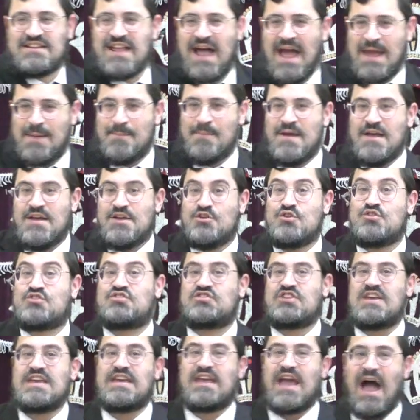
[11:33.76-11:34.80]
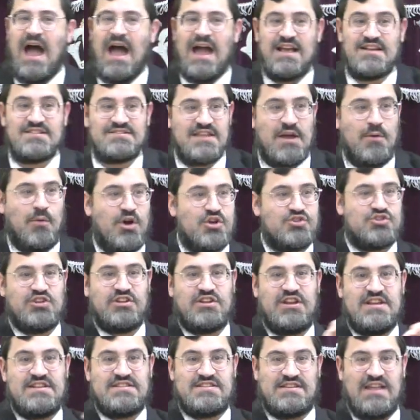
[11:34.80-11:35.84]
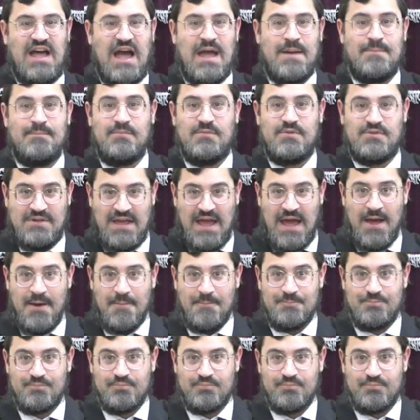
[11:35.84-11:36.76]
Yadayim. You see guys, they wash the Netilas Yadayim, yeah?